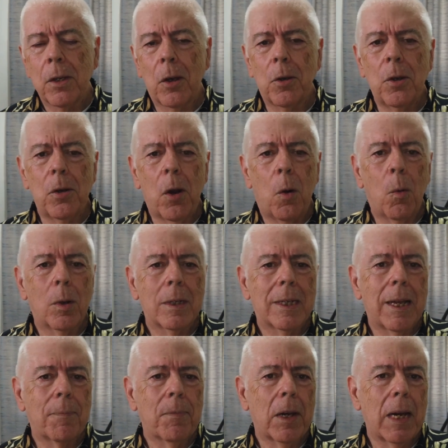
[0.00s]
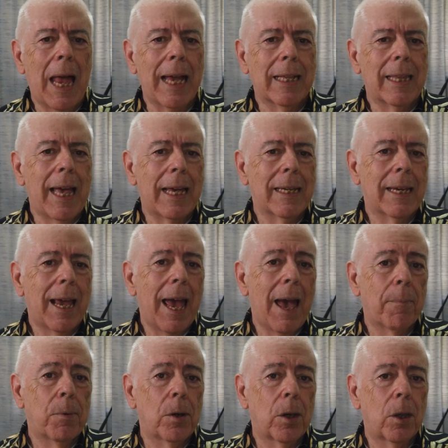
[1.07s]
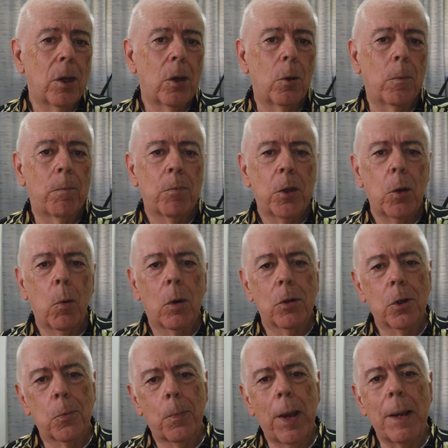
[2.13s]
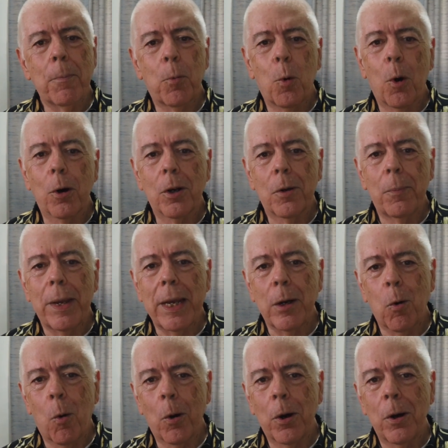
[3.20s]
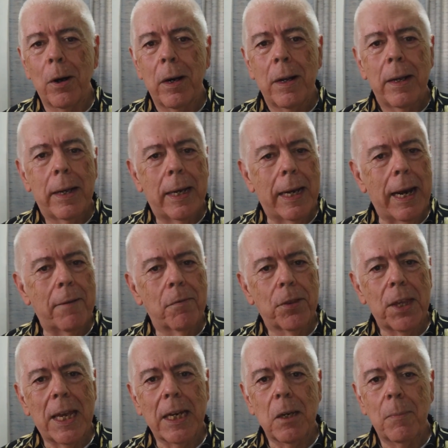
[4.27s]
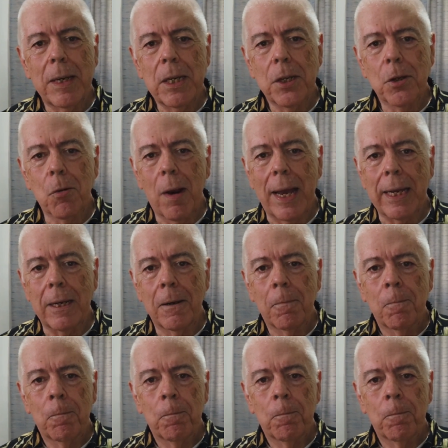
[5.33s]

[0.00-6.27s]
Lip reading: So you don't want something like that to happen to you. You want your paperwork to be in order and everything to be straight.